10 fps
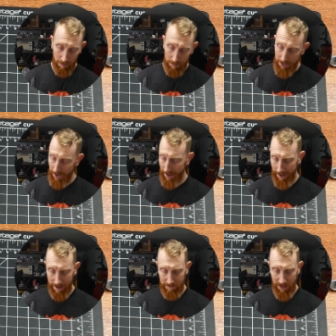But I
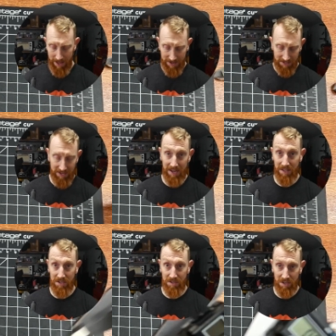have a
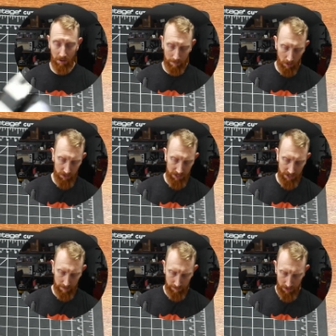stainless steel bolt
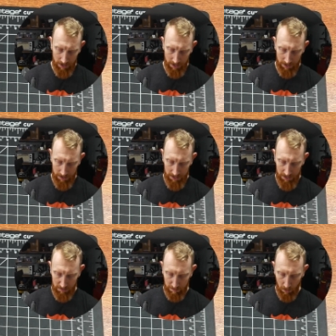here.
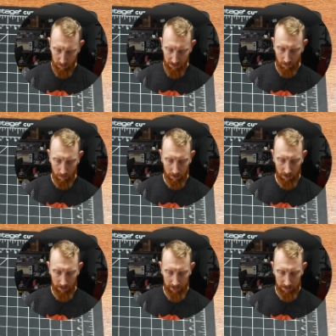These bolts I will
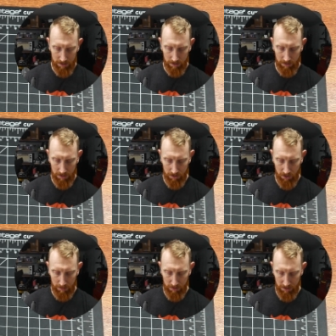put a link to in the
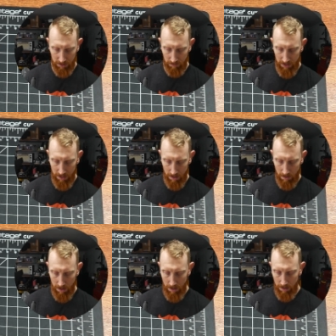description of this
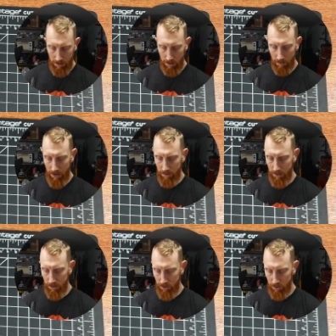video. They're
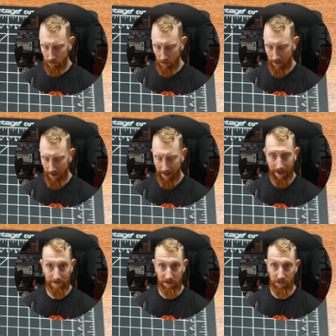around
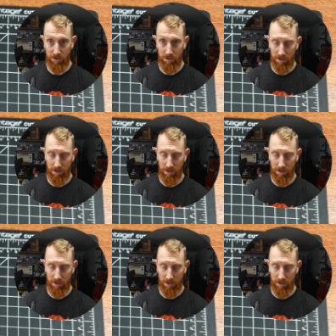2.5 inches